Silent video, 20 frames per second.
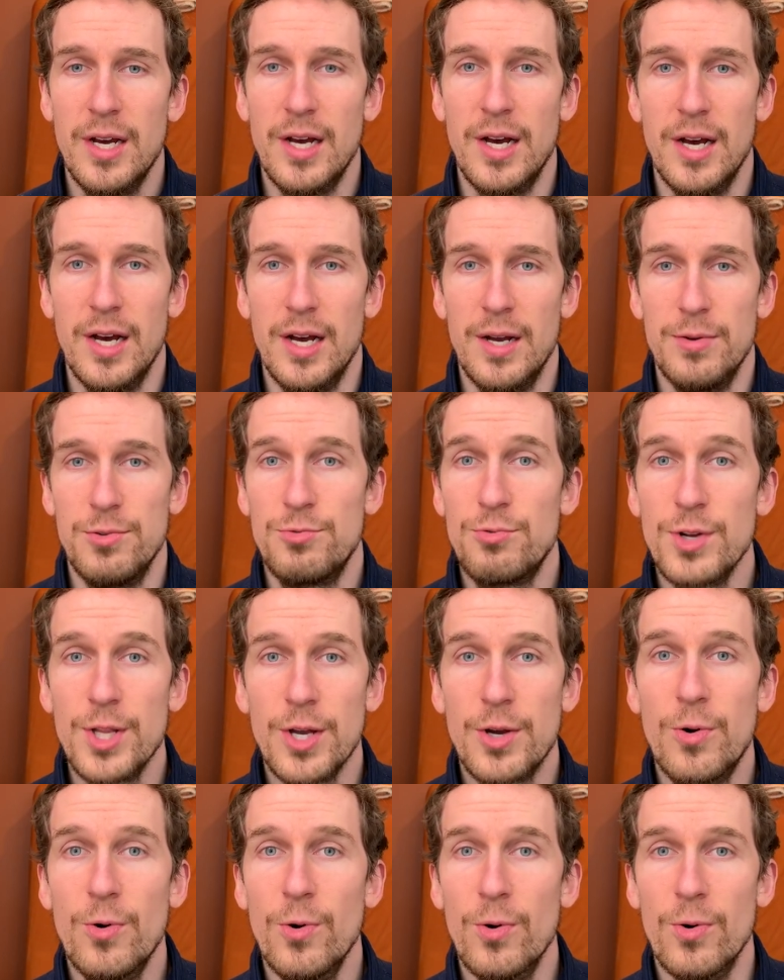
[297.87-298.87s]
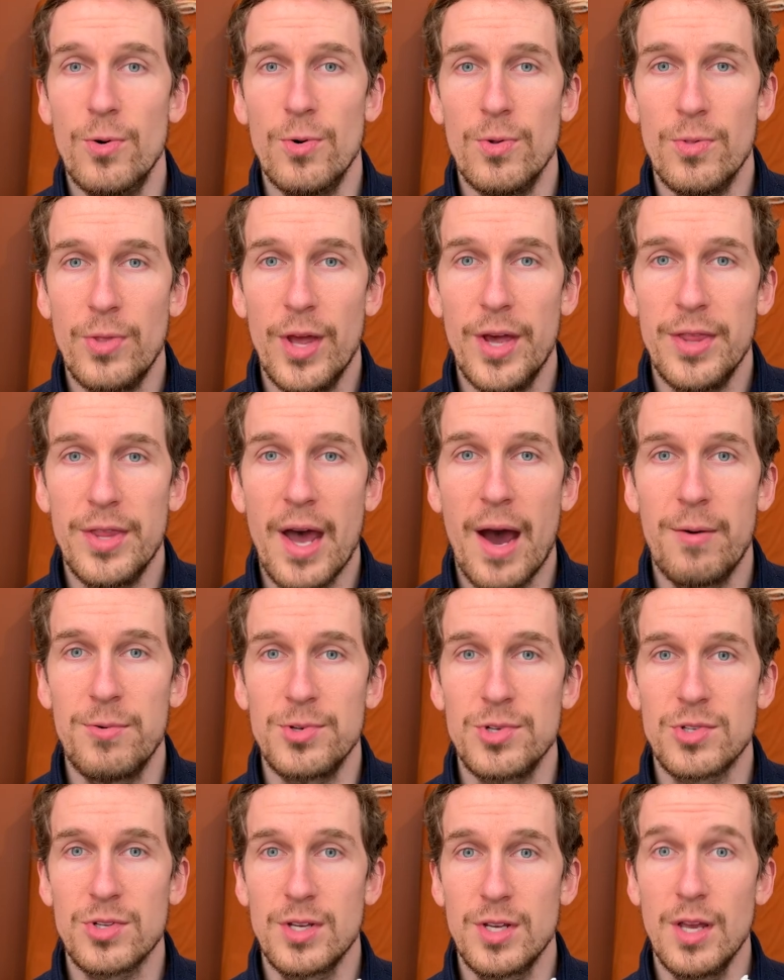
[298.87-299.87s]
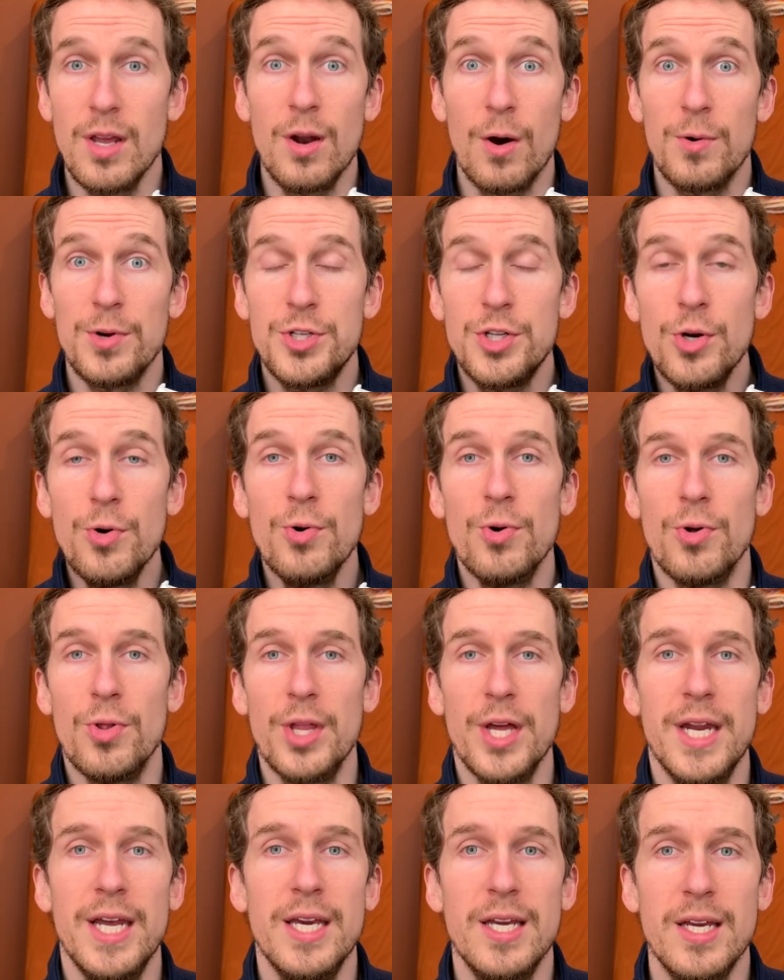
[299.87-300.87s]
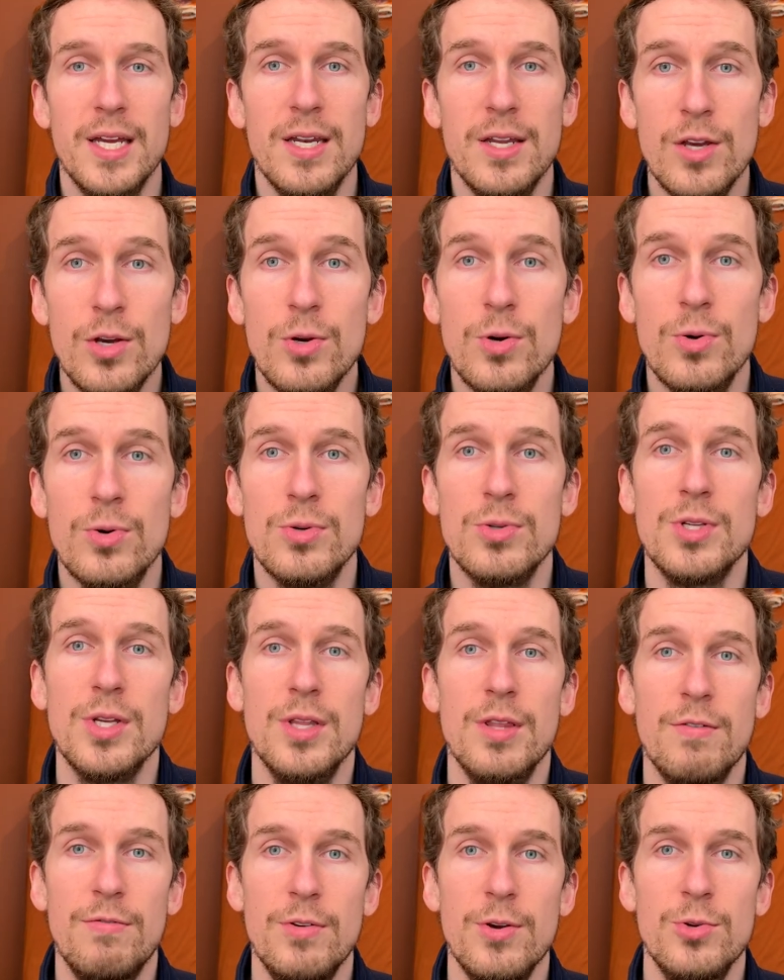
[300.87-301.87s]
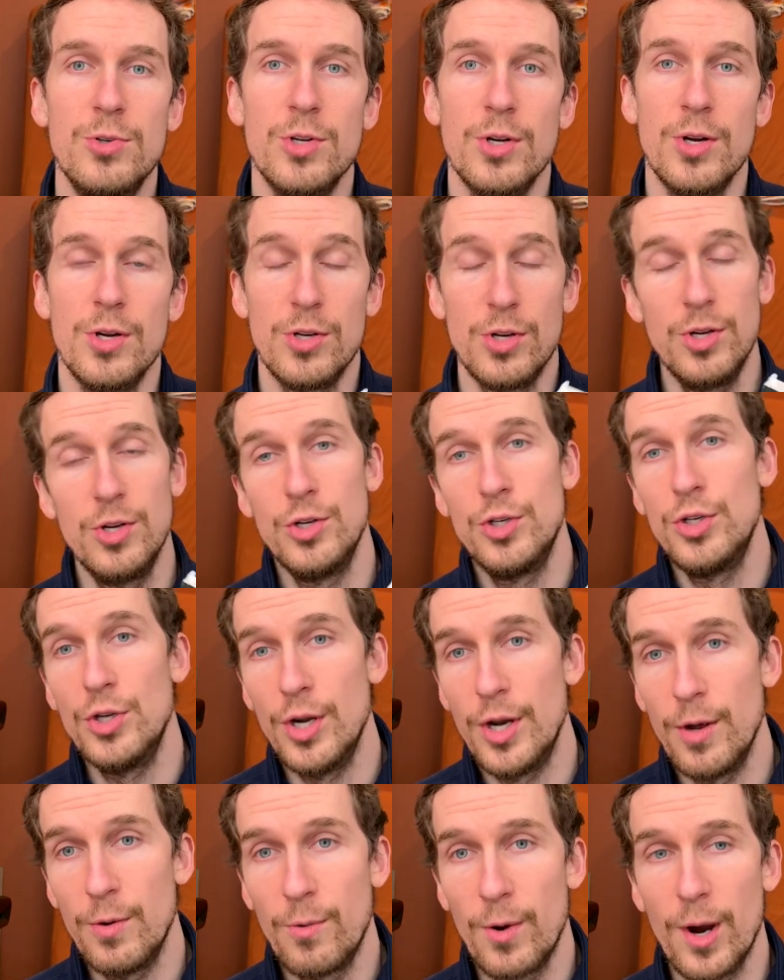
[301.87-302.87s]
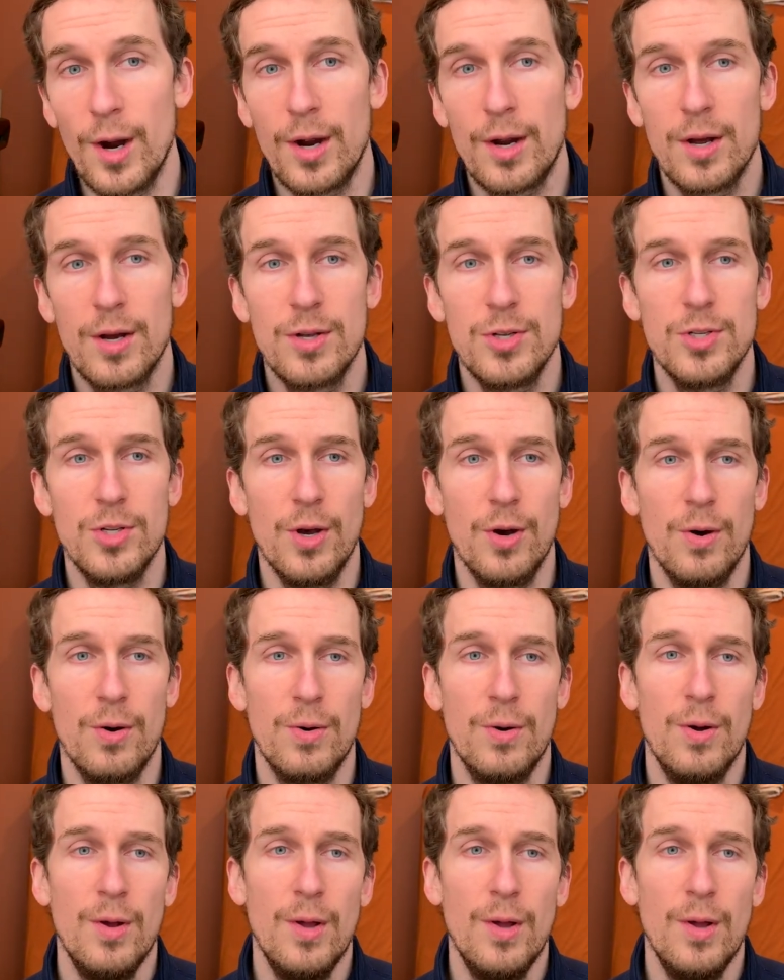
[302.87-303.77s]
it was really cool that that was, you know, a tool that he can use in the future should it work. So,